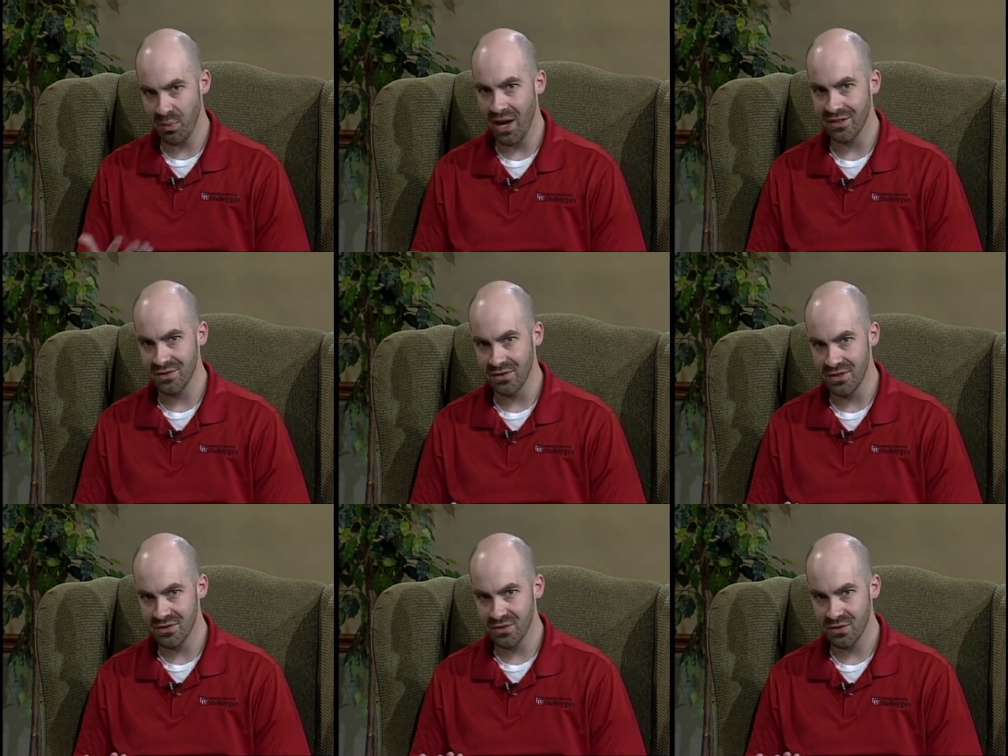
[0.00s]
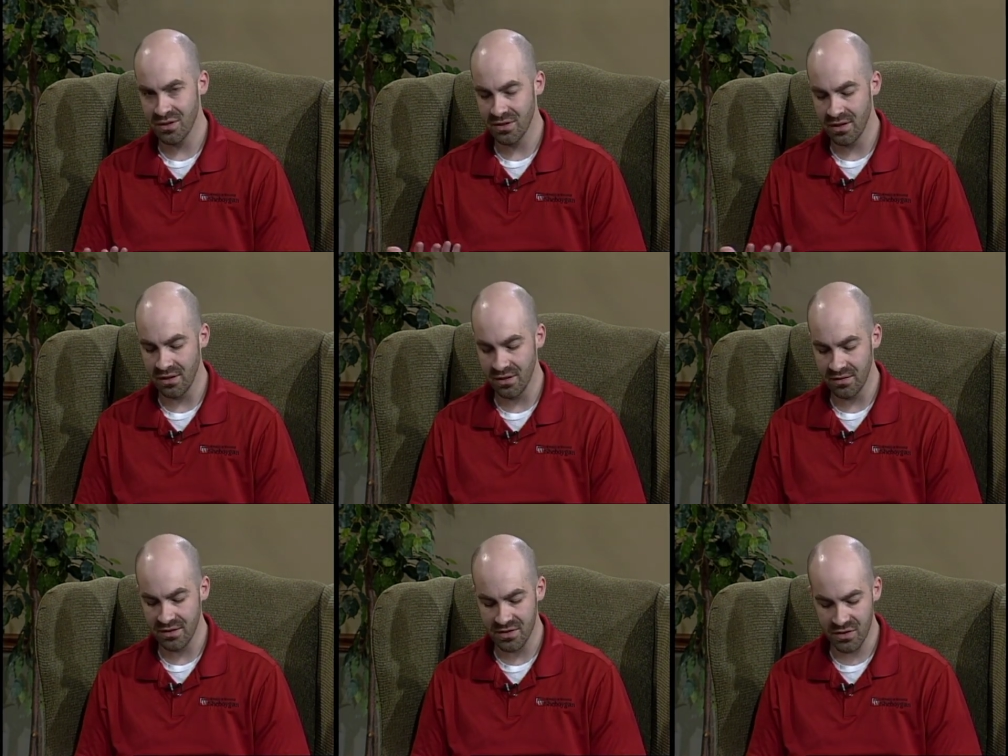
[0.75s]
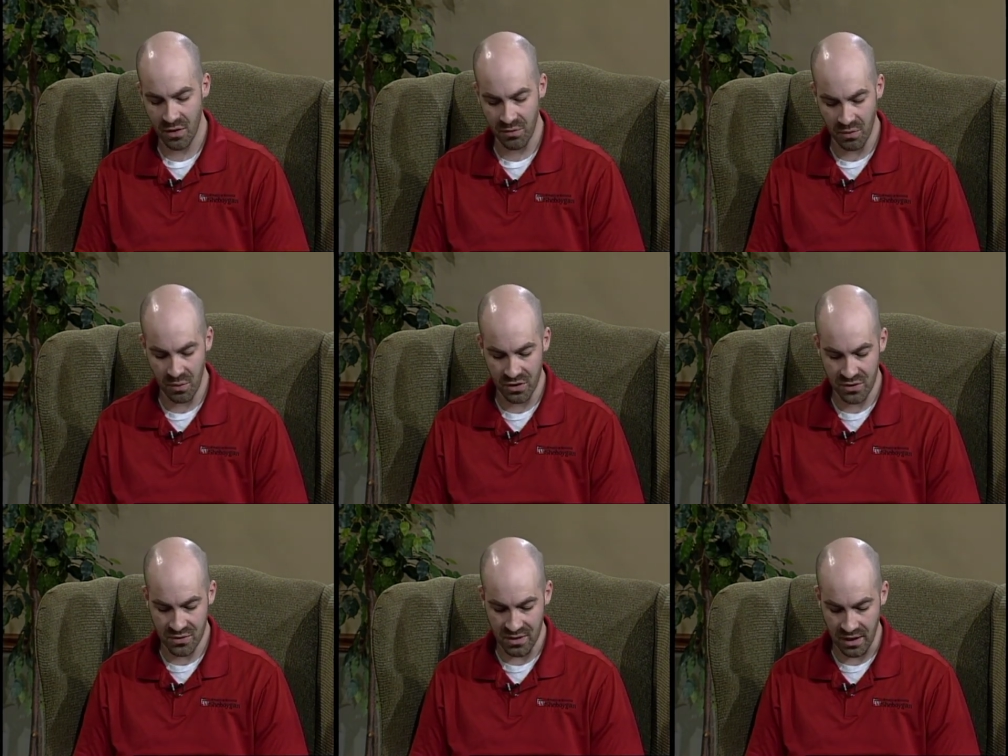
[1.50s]
back to this, uh, this term that we're
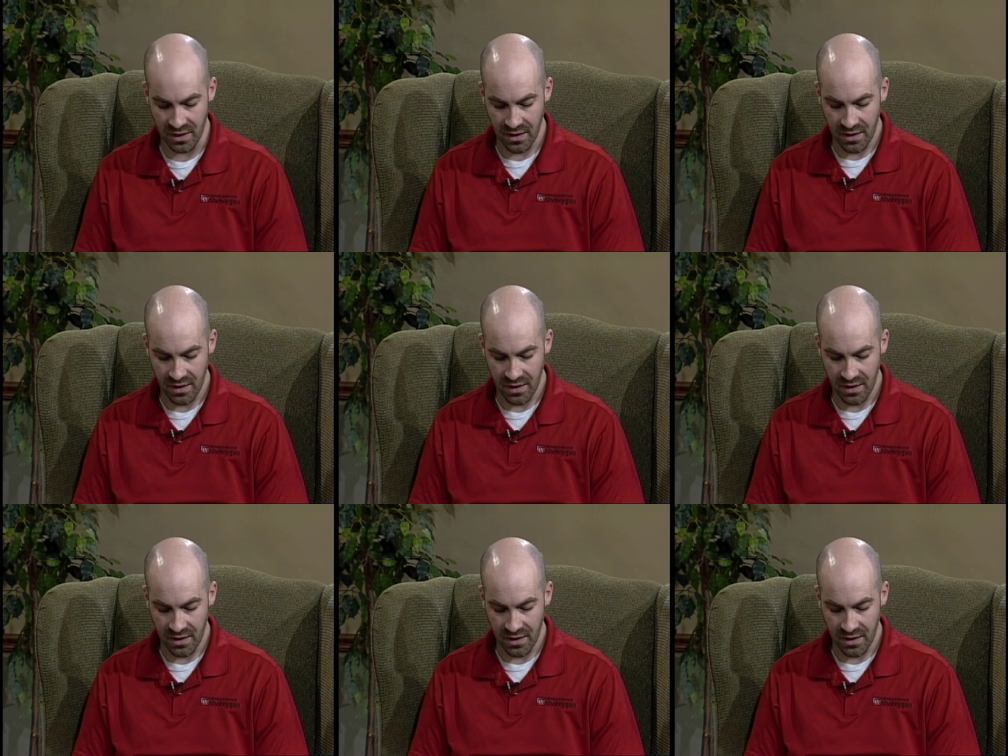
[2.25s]
using.